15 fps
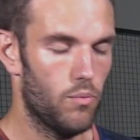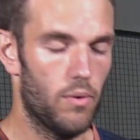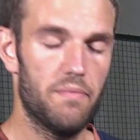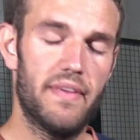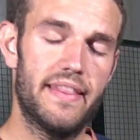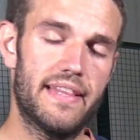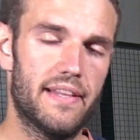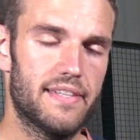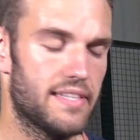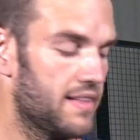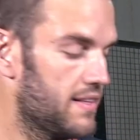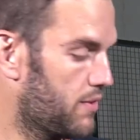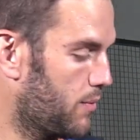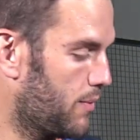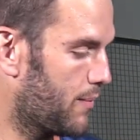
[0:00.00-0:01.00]
we've been testing
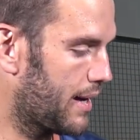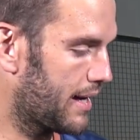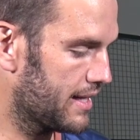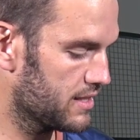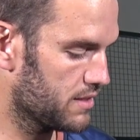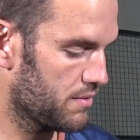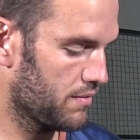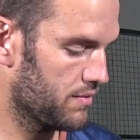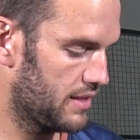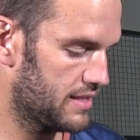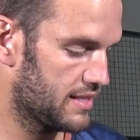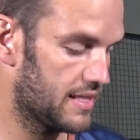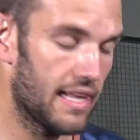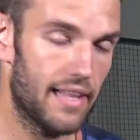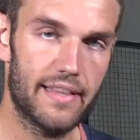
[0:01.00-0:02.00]
the 3 rackets from this
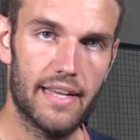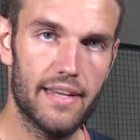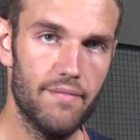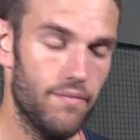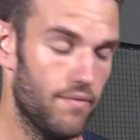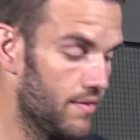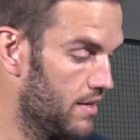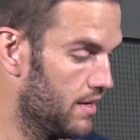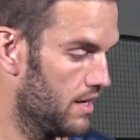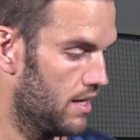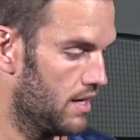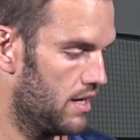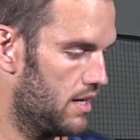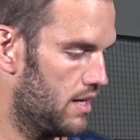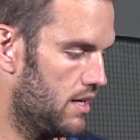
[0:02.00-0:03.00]
Delta.
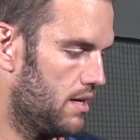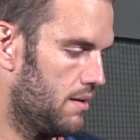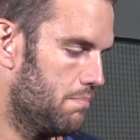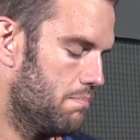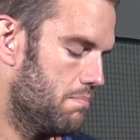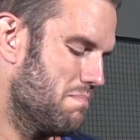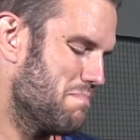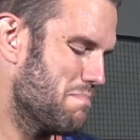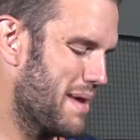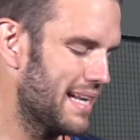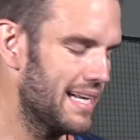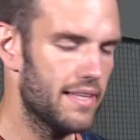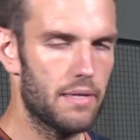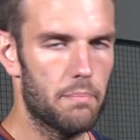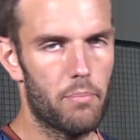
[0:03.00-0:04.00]

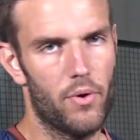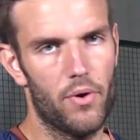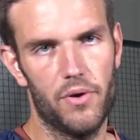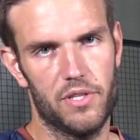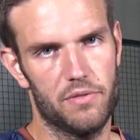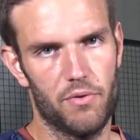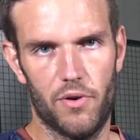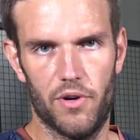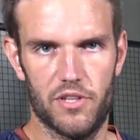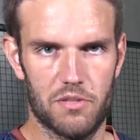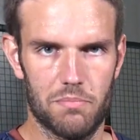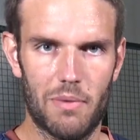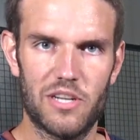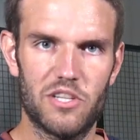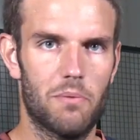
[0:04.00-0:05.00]
Mainly the Pro is for a
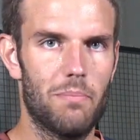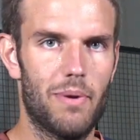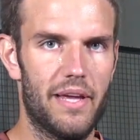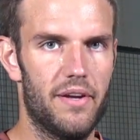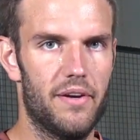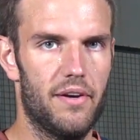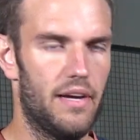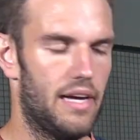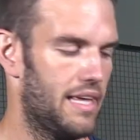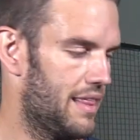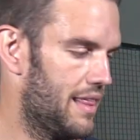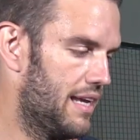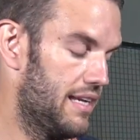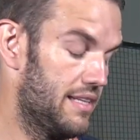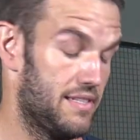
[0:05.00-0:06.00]
smasher player. I
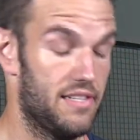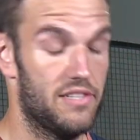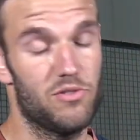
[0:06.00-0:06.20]
think it's the